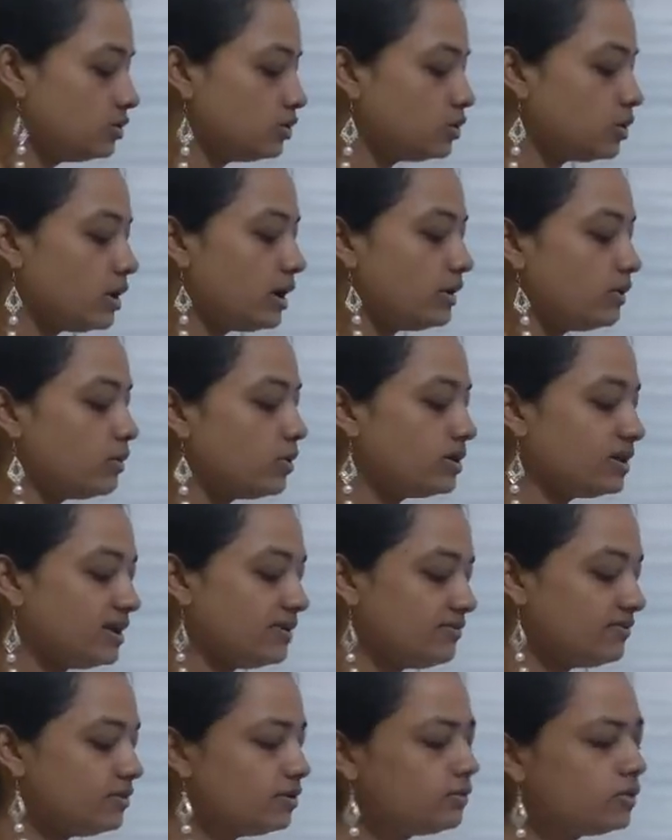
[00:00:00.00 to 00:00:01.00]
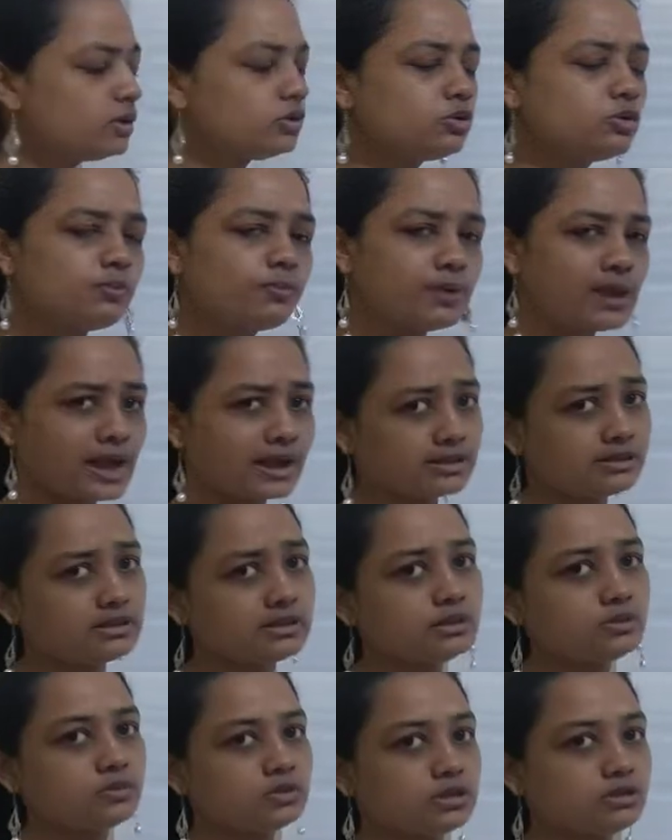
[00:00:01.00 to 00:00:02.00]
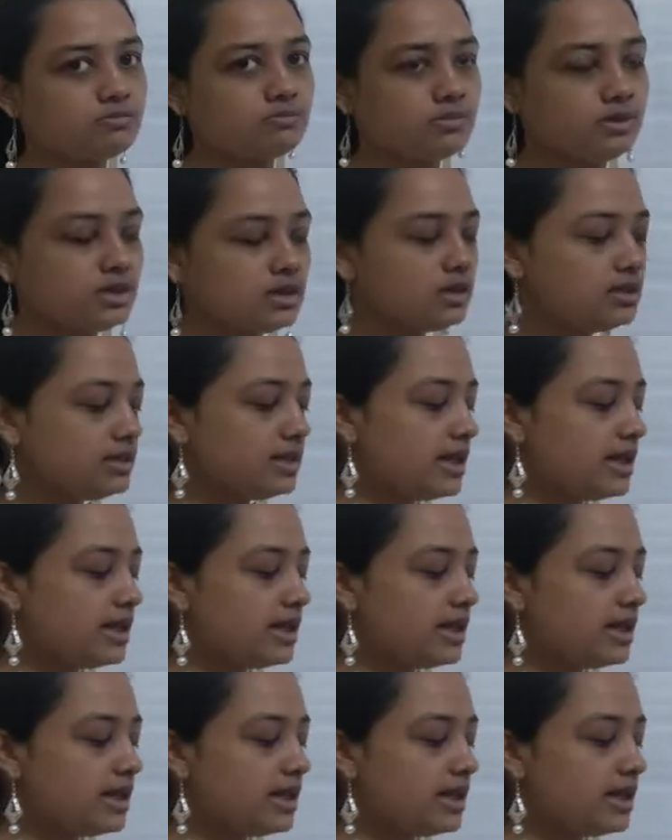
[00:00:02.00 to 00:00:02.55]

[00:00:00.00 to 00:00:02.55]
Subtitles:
So I want everyone to practice with me.